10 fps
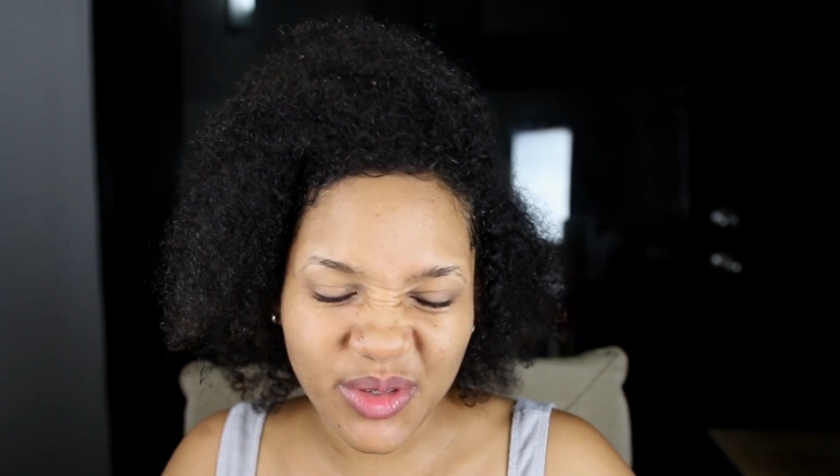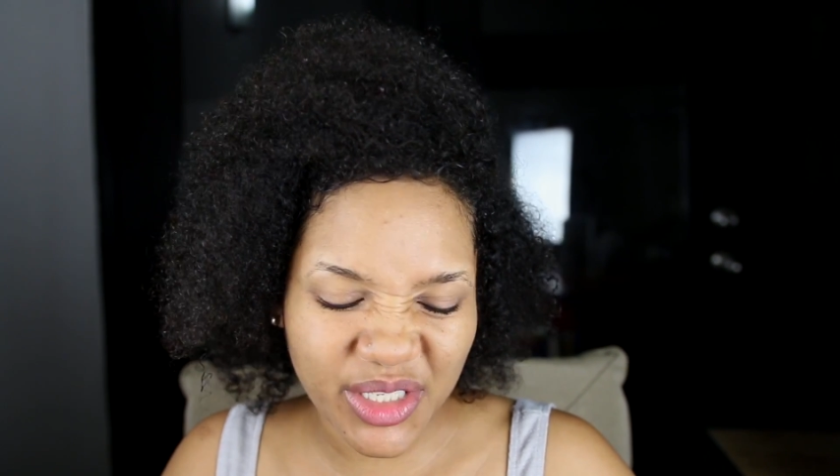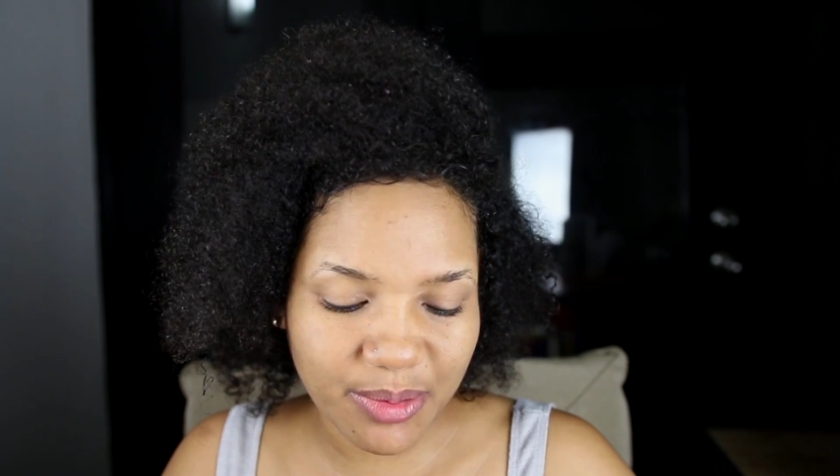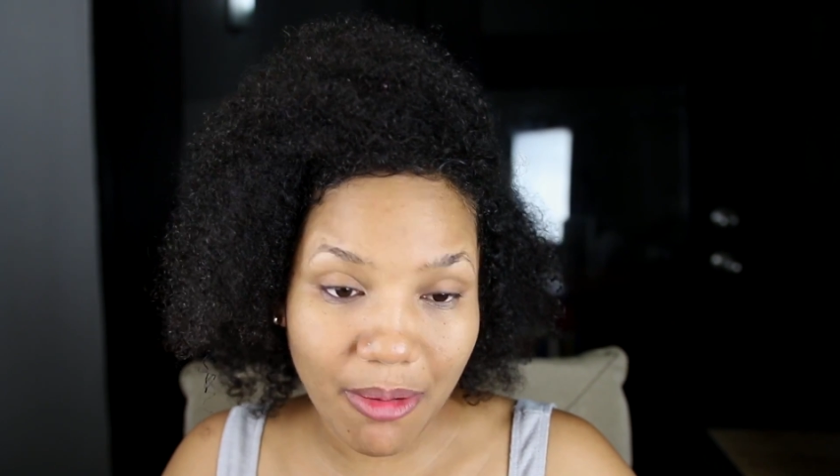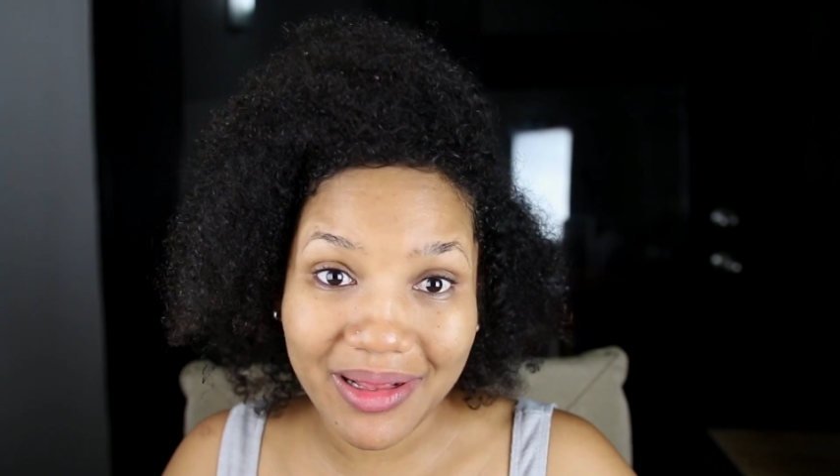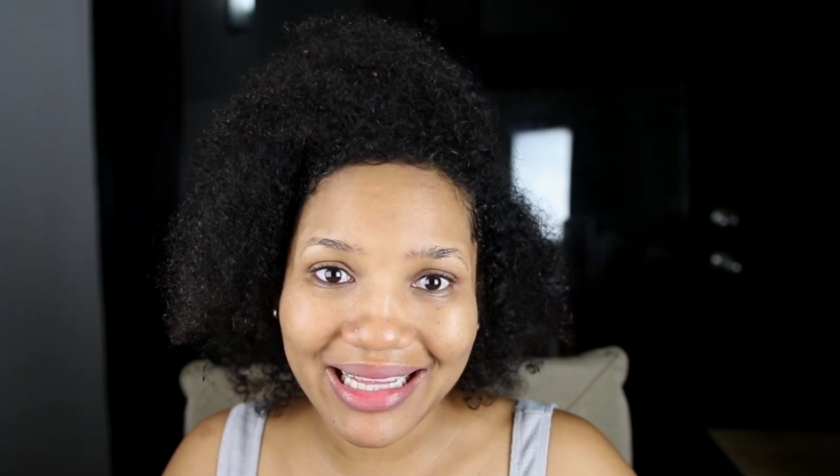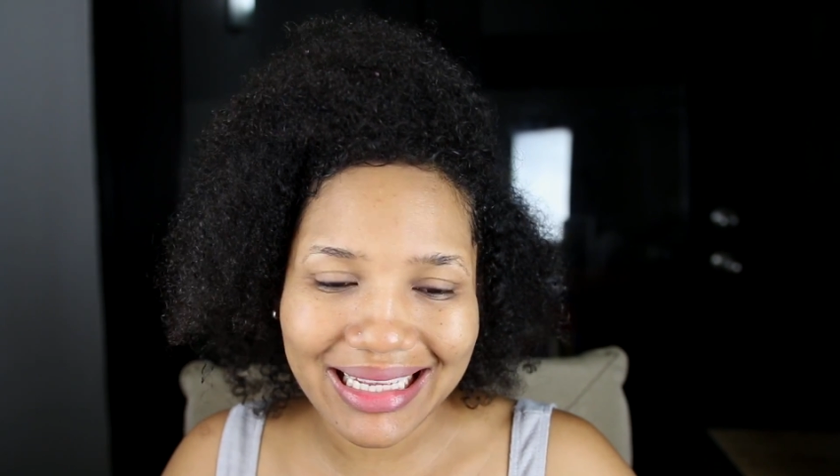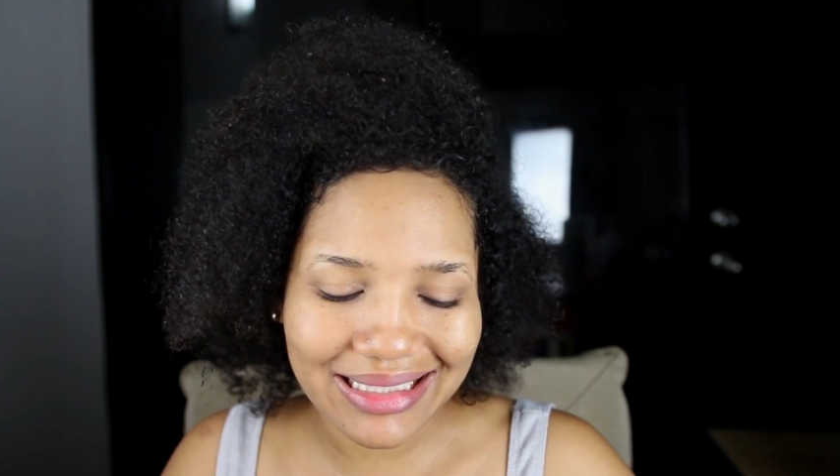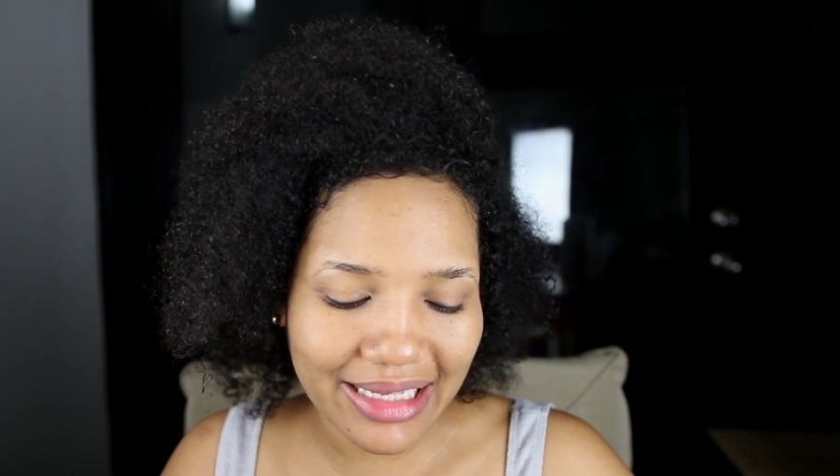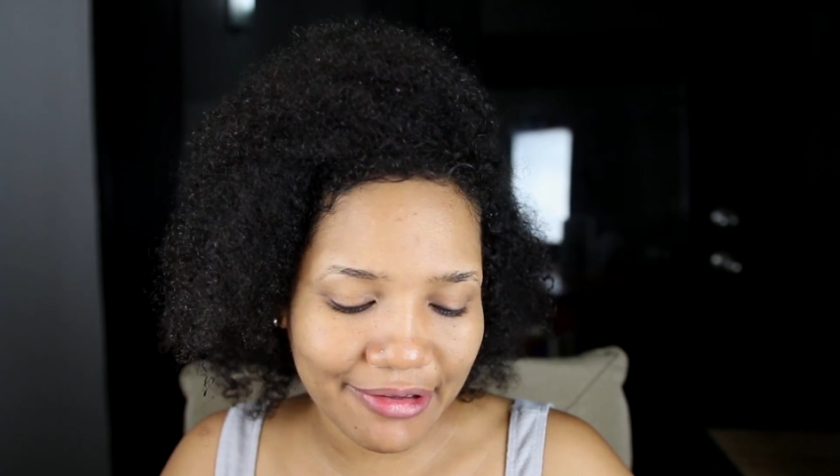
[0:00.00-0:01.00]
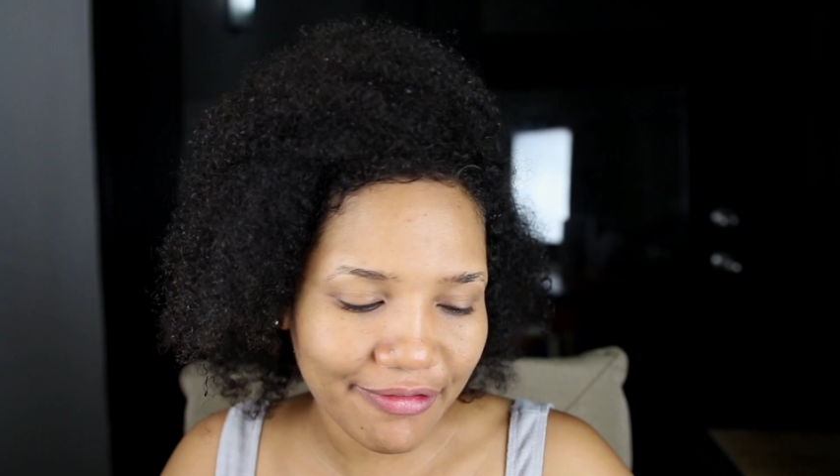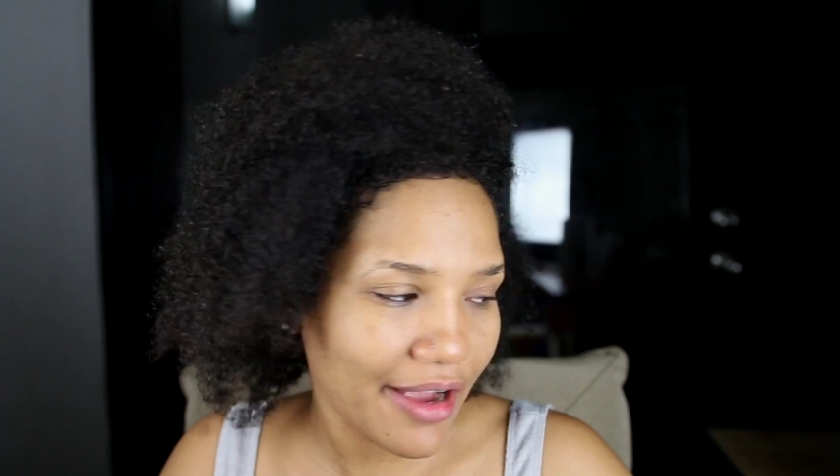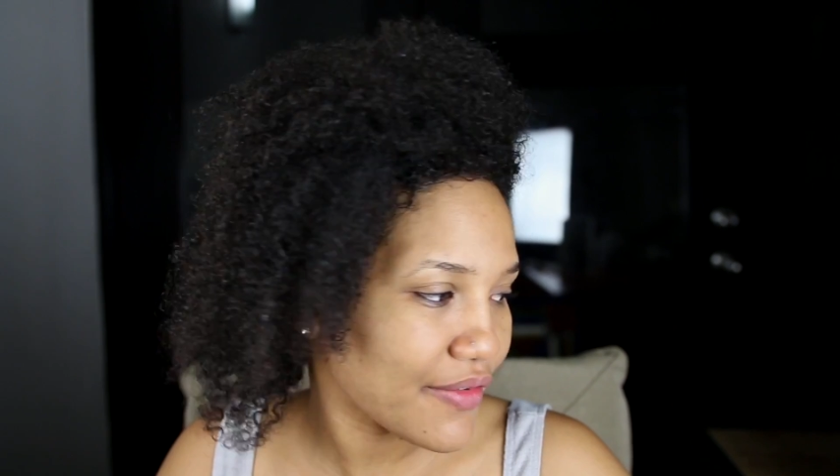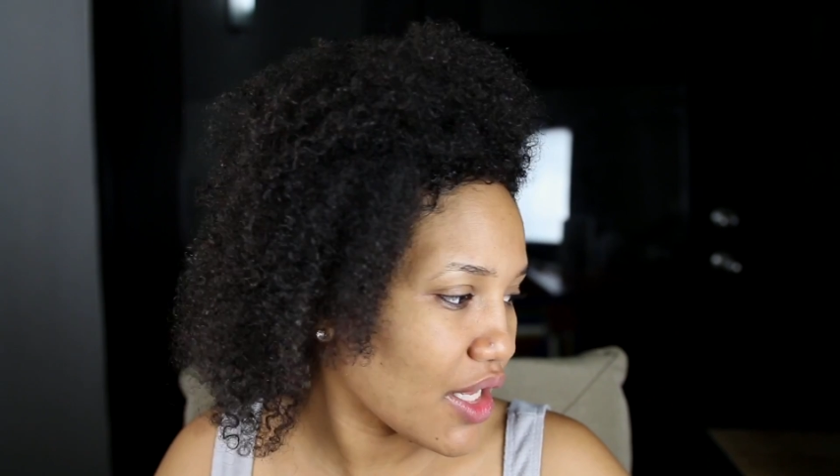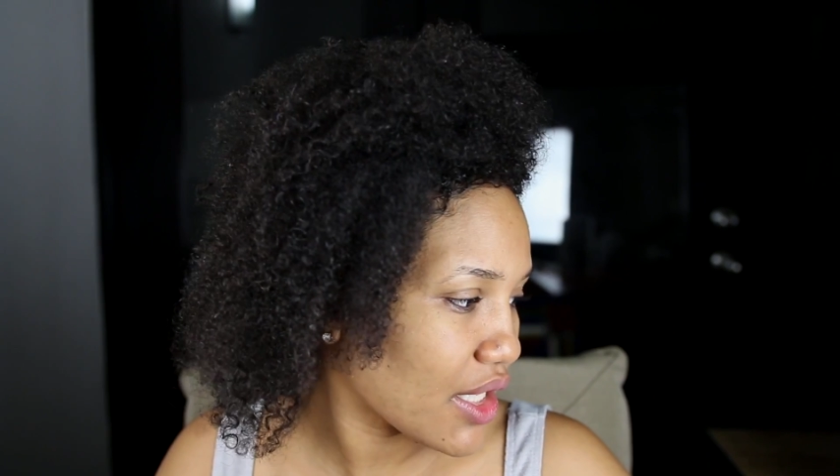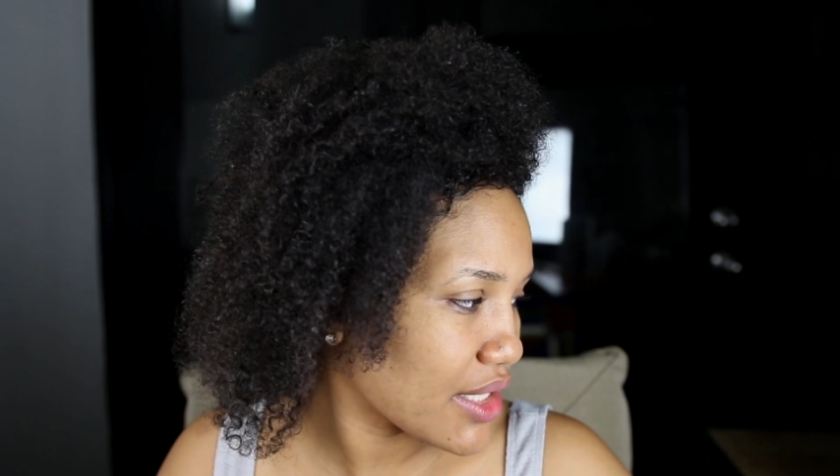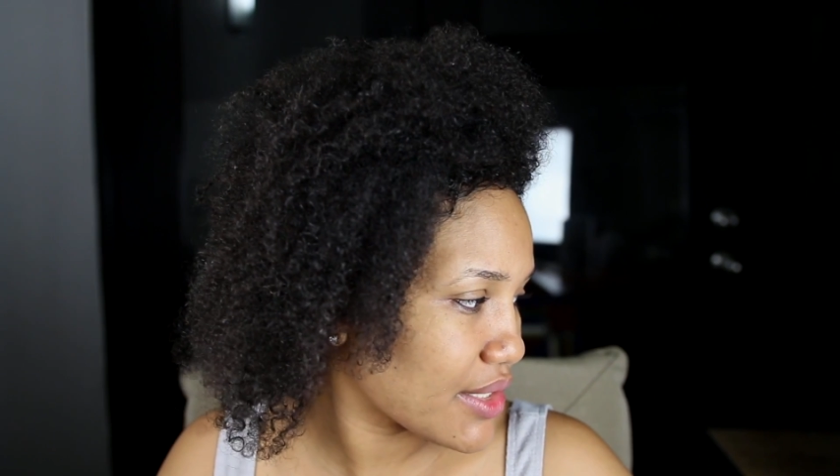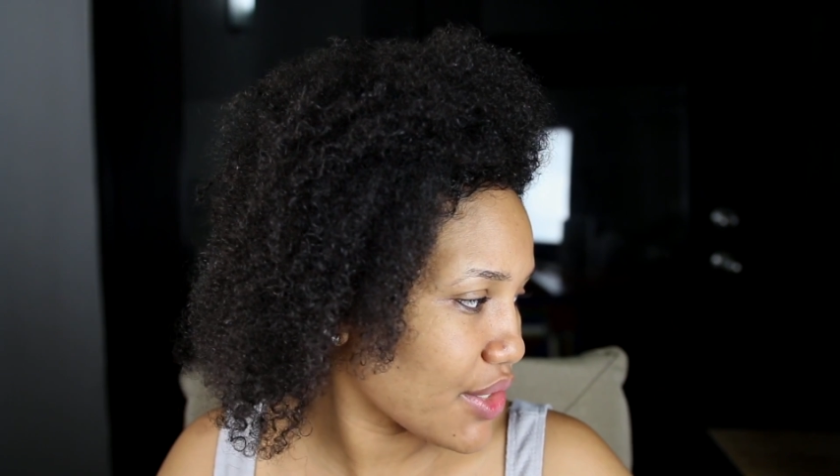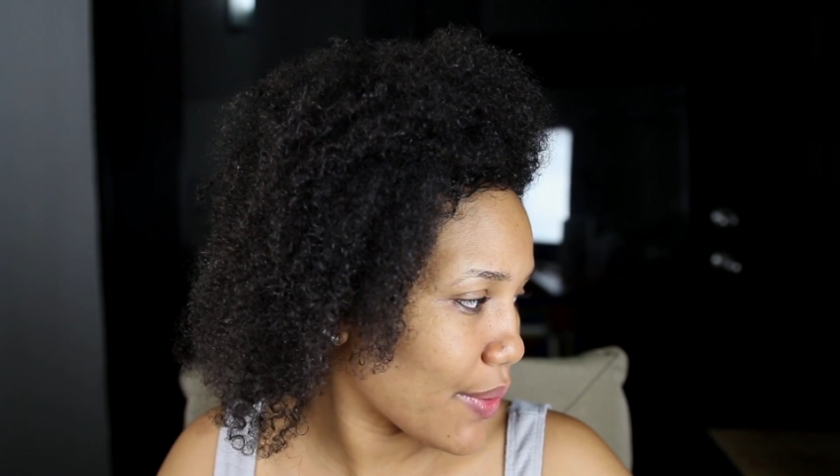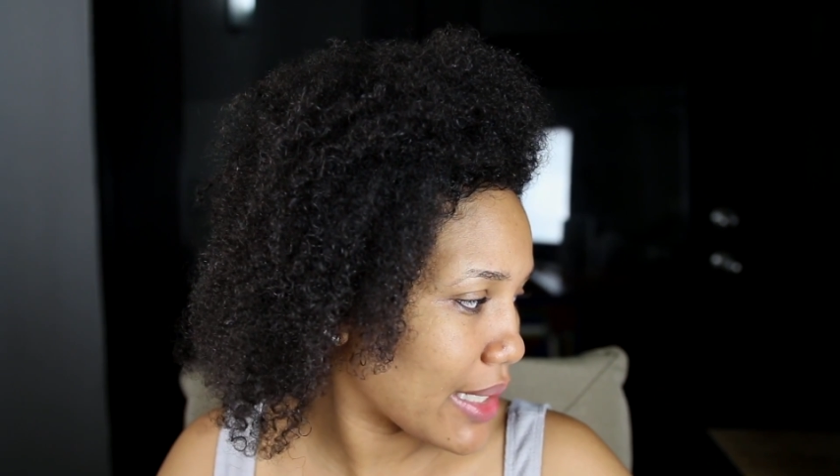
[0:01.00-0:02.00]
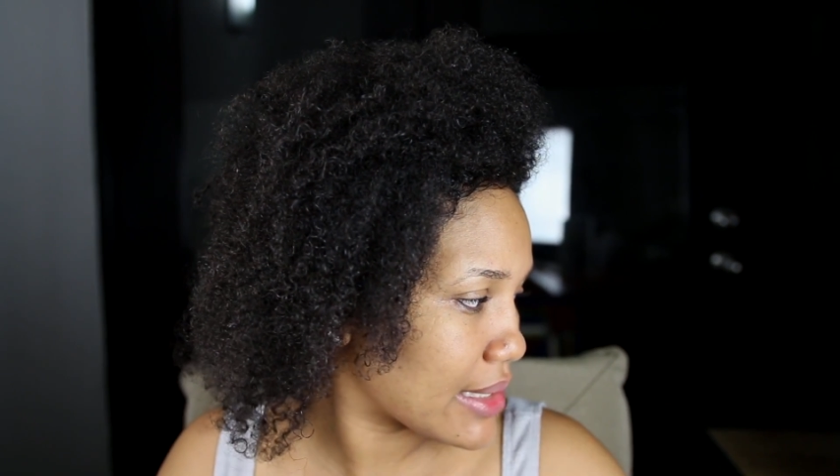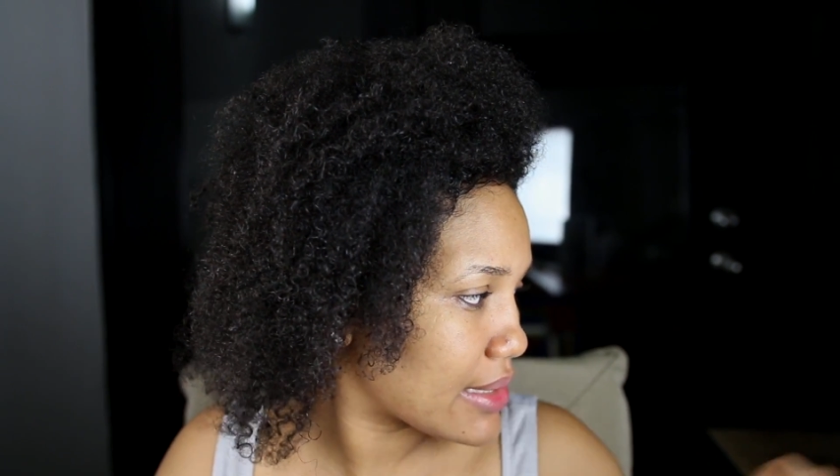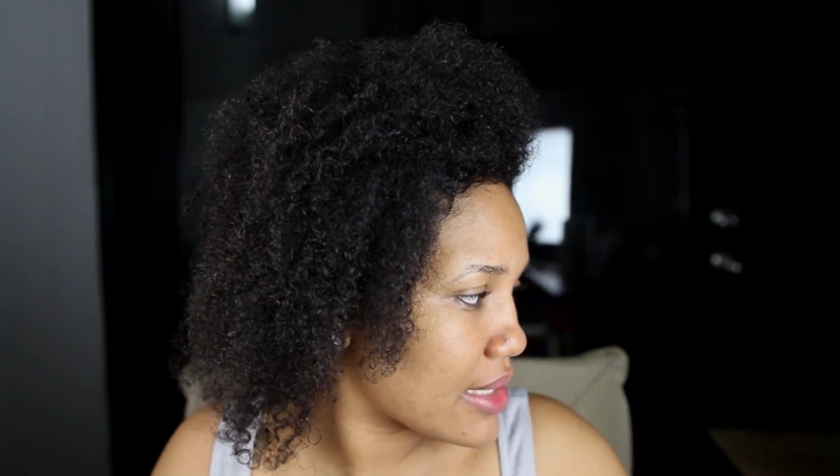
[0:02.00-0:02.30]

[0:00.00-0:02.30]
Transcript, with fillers: which is probably less than $5 US.